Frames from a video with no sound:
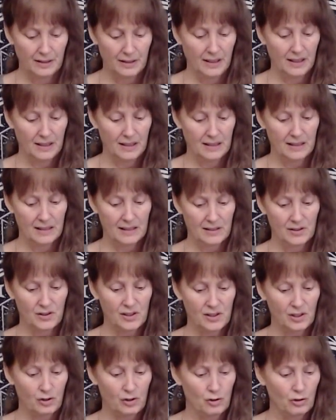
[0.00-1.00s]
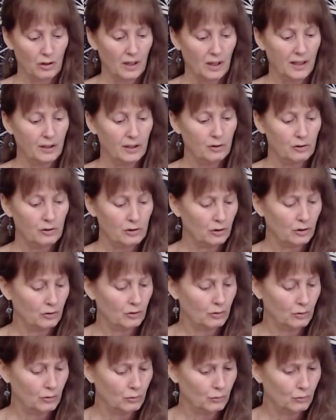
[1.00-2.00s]
is trying
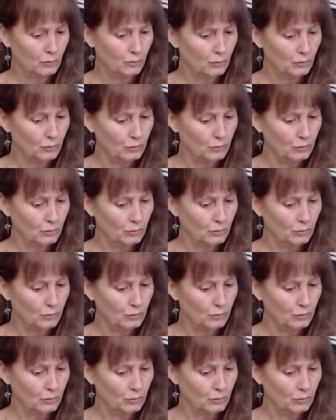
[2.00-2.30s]
to